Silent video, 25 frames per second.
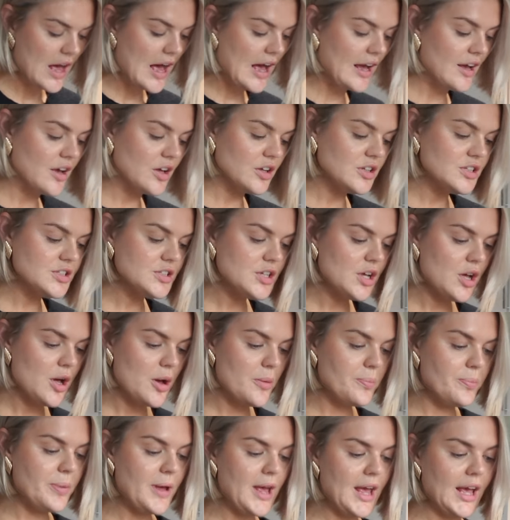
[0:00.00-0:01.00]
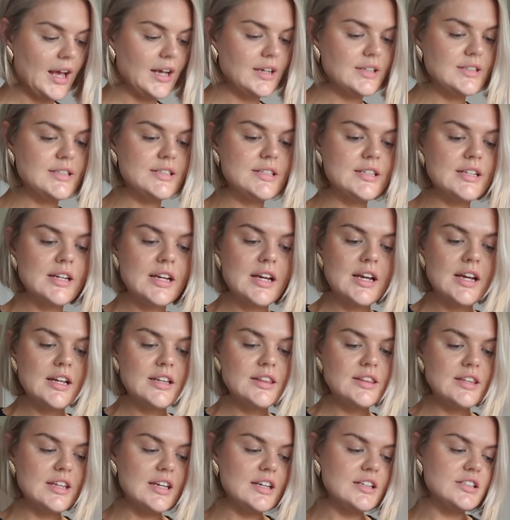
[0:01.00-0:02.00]
I also picked
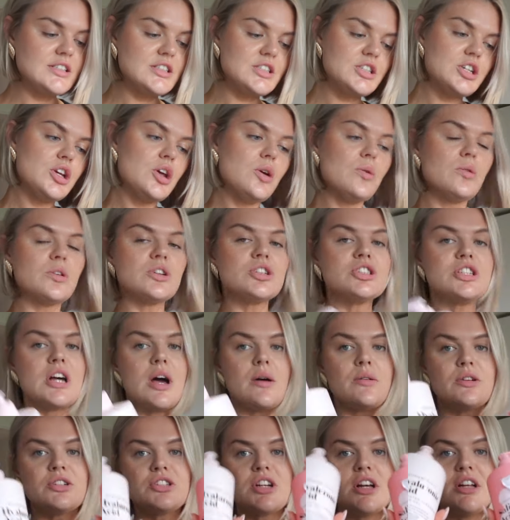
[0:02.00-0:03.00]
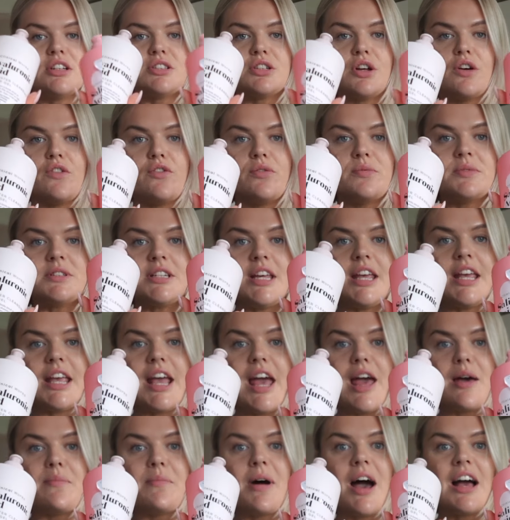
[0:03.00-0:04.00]
these 2 shower gels up from
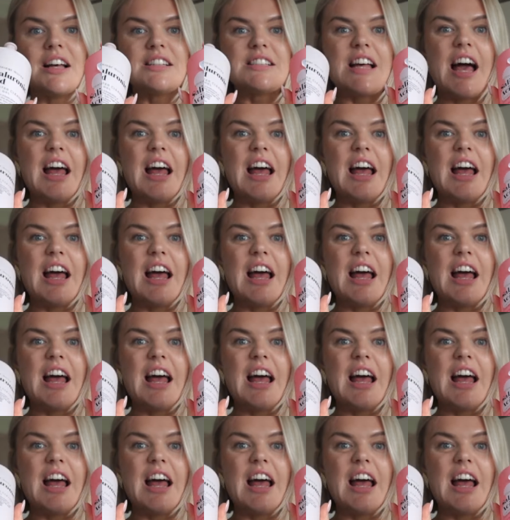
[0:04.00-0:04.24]
TK Maxx.